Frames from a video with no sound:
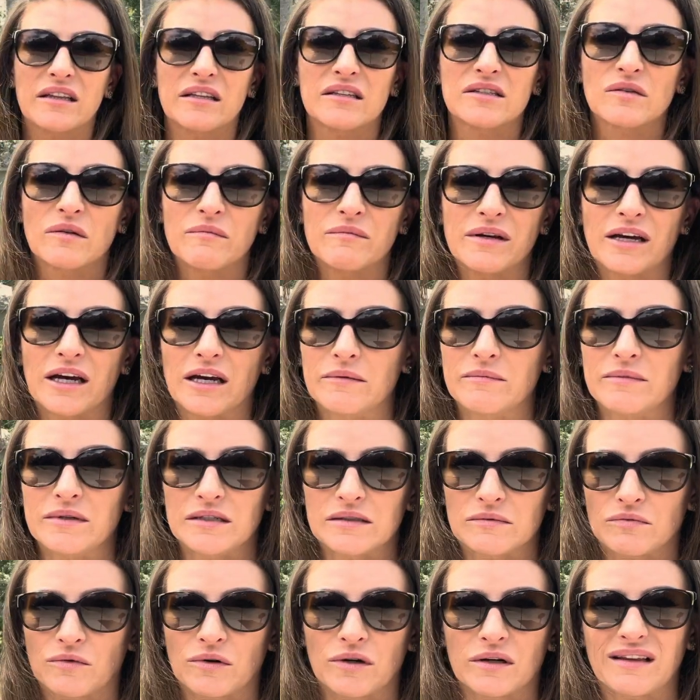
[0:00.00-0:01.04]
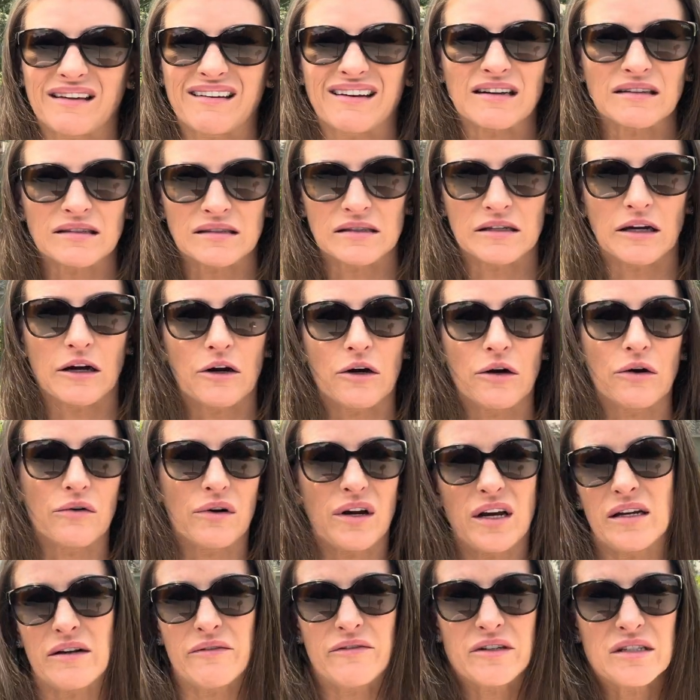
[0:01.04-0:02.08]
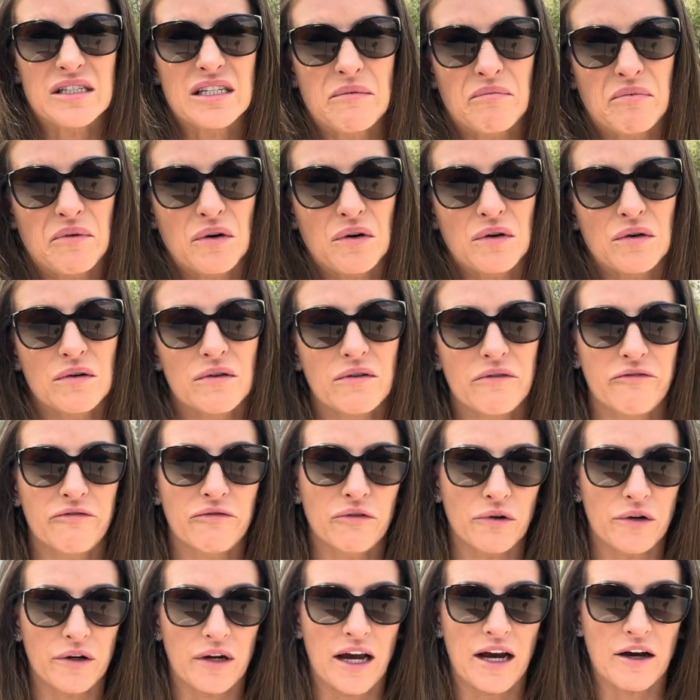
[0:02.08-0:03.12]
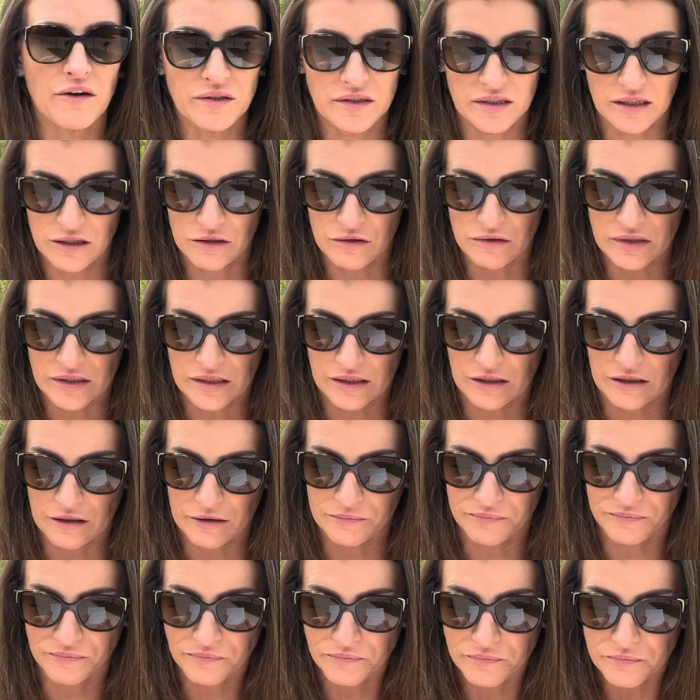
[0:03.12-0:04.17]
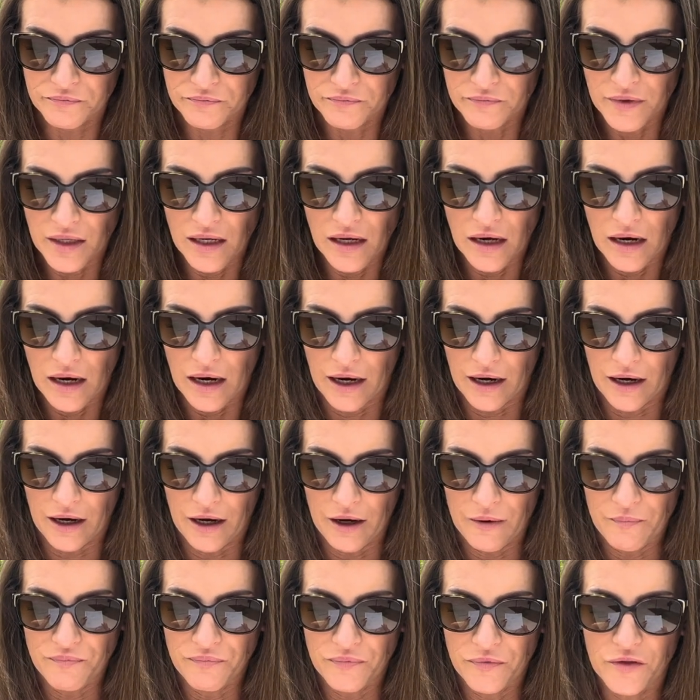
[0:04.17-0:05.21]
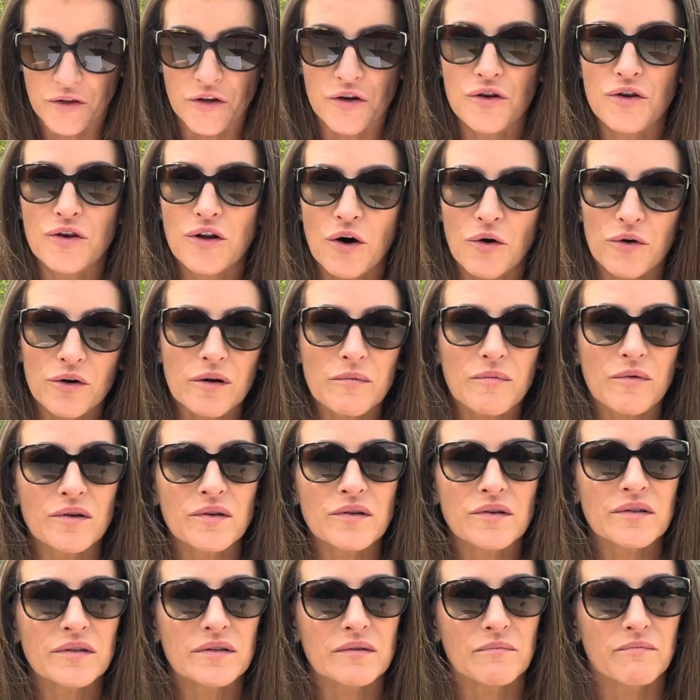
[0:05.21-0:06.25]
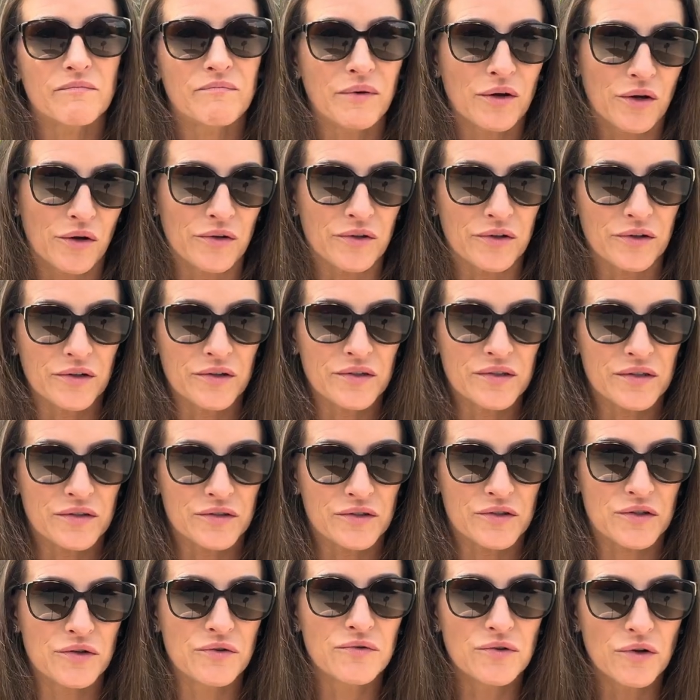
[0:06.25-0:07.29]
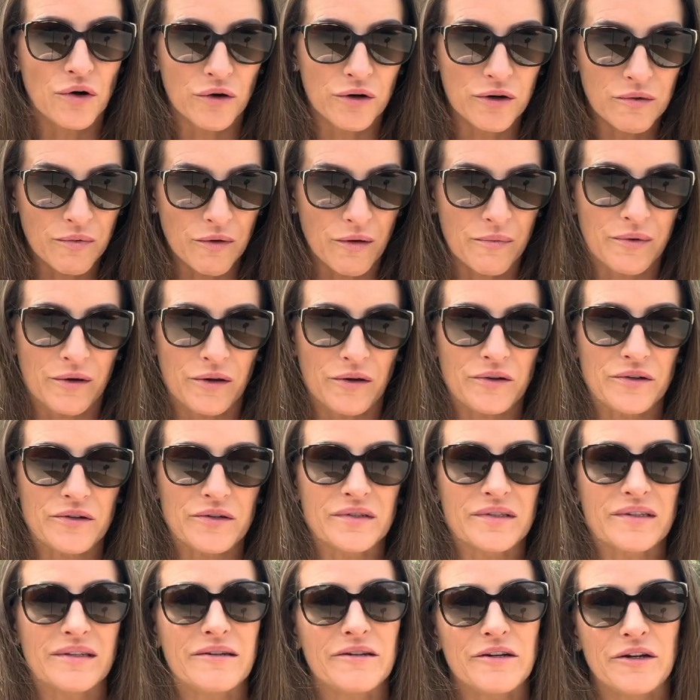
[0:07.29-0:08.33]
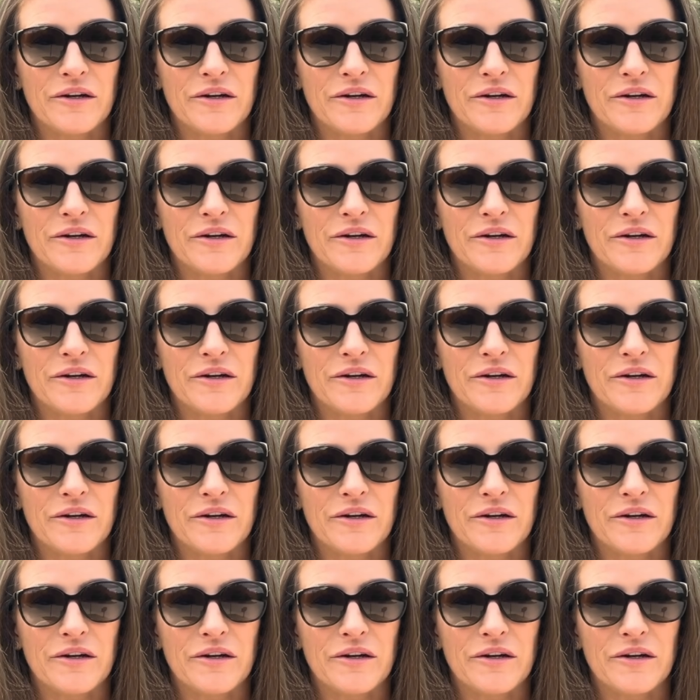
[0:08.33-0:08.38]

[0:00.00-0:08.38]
this one behind me is more like a stucco, kind of a typical Florida house that you see. The notable builders, there's two notable builders in